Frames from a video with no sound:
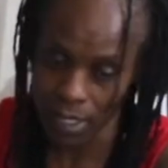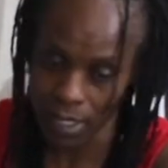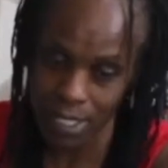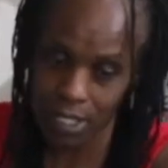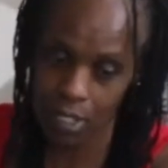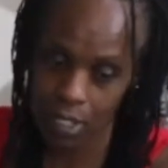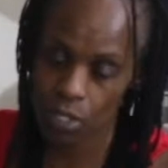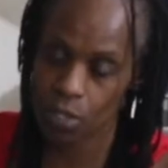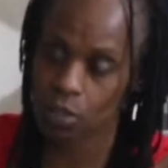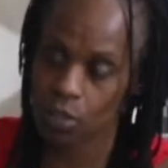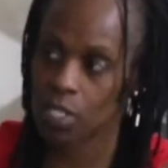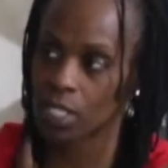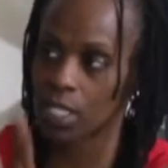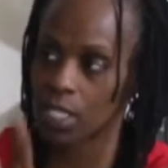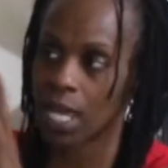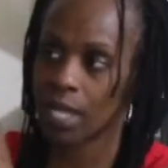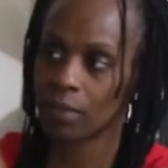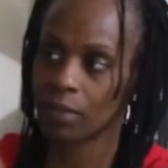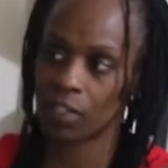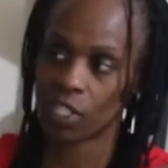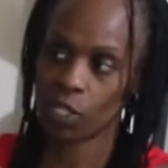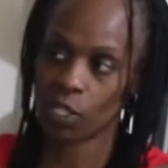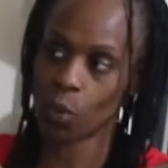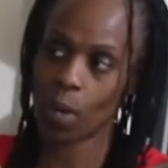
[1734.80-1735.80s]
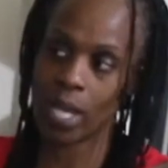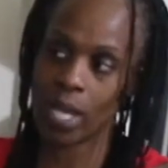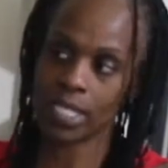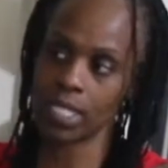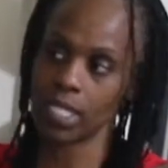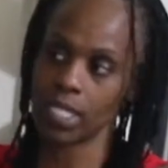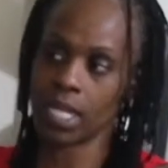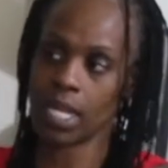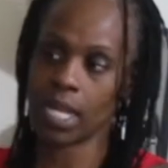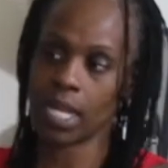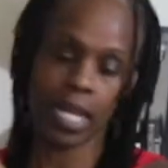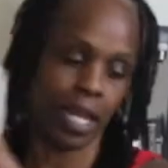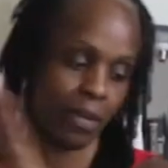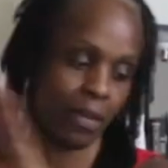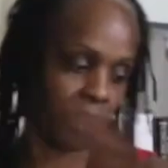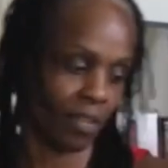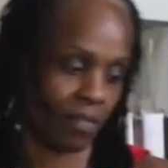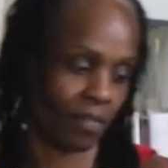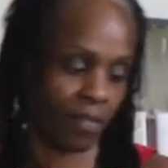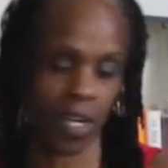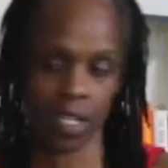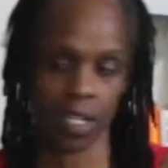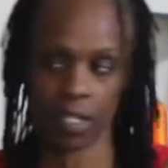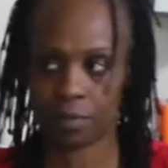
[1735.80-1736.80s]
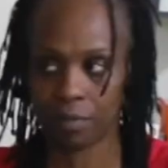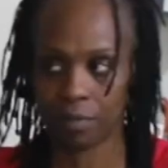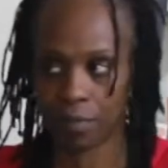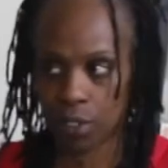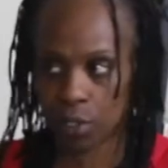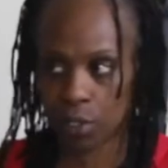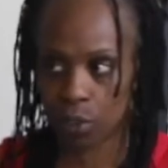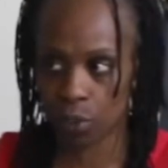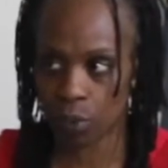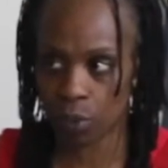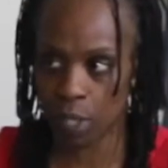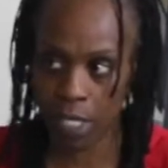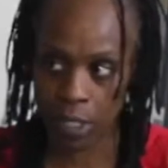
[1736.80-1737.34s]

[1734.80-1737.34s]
This dude is like requested at every fucking funeral